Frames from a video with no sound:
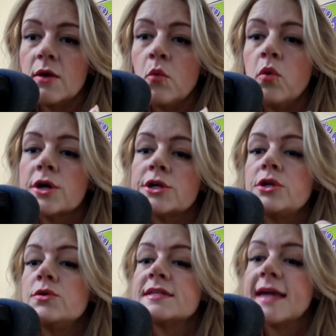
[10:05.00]
We're
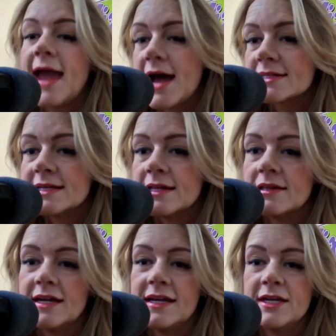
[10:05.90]
using accent
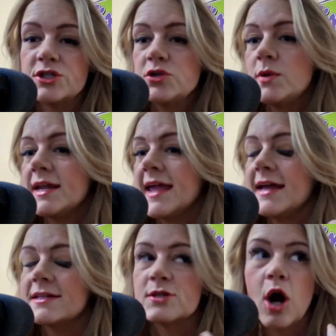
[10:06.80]
lighting to
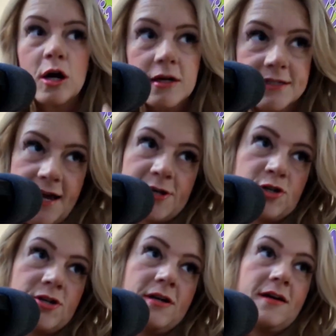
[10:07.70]
enhance
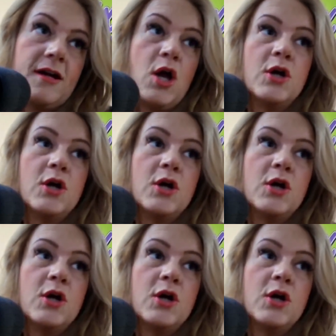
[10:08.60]
architecture,